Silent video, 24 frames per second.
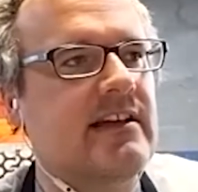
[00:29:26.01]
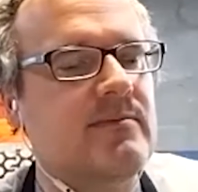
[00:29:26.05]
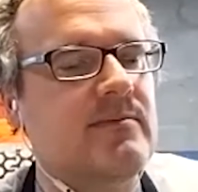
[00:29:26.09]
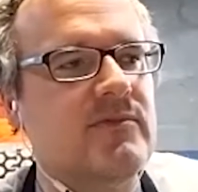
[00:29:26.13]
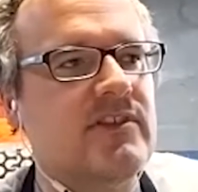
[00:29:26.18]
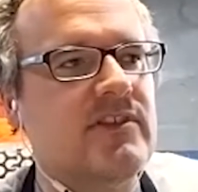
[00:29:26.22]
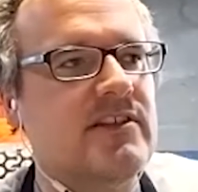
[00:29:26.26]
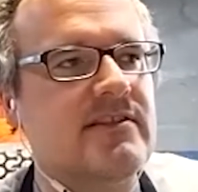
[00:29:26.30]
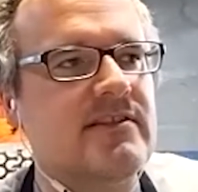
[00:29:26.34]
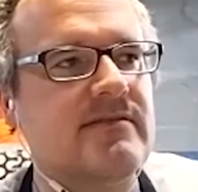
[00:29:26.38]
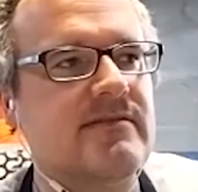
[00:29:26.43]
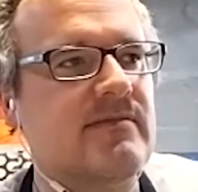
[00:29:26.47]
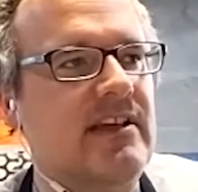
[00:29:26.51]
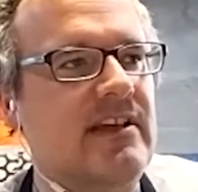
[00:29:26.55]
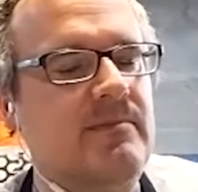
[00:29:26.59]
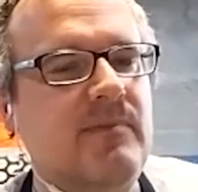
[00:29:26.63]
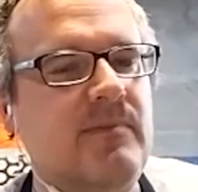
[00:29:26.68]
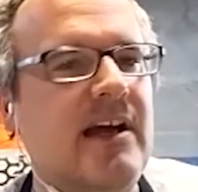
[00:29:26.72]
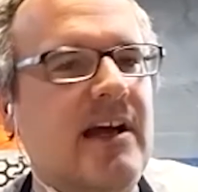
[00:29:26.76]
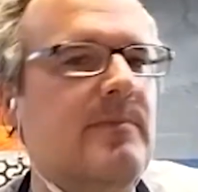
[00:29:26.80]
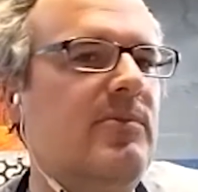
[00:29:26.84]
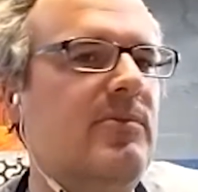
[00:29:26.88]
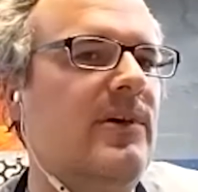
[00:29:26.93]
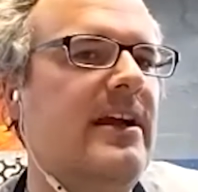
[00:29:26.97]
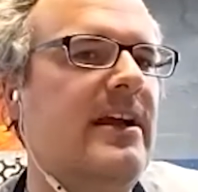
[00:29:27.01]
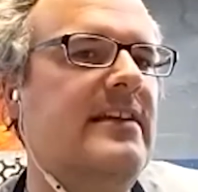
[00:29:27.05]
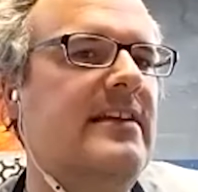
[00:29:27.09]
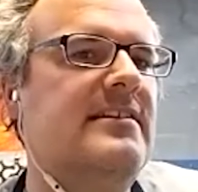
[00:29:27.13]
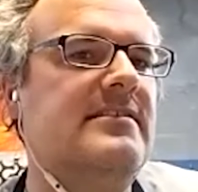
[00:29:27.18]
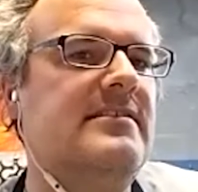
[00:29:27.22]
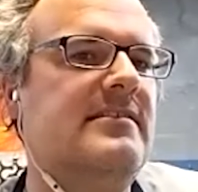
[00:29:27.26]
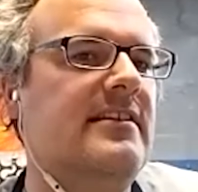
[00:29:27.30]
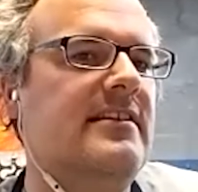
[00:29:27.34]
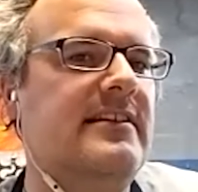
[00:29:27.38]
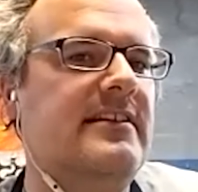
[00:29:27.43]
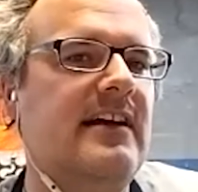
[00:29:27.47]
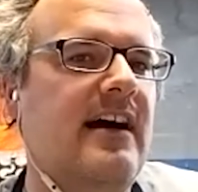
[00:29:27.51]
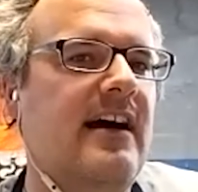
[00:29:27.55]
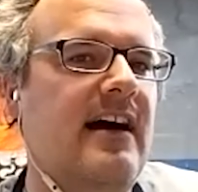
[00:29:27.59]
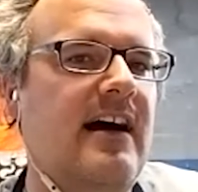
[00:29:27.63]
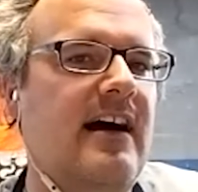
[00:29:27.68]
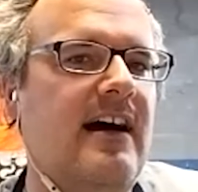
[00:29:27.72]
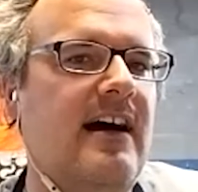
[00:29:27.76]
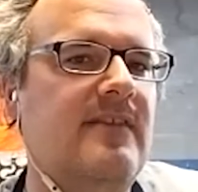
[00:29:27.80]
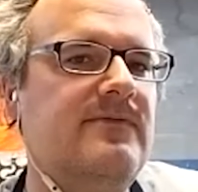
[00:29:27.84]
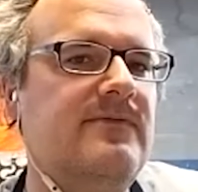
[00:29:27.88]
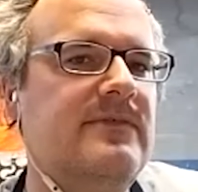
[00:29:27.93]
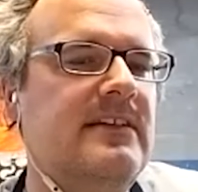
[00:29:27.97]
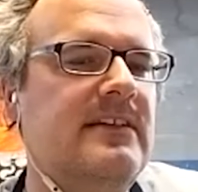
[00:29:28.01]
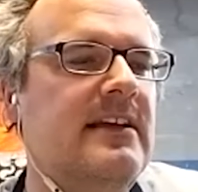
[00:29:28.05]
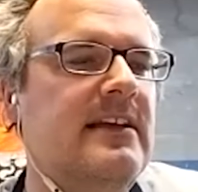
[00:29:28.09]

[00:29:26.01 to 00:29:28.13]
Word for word: I'm just like my brain is like off,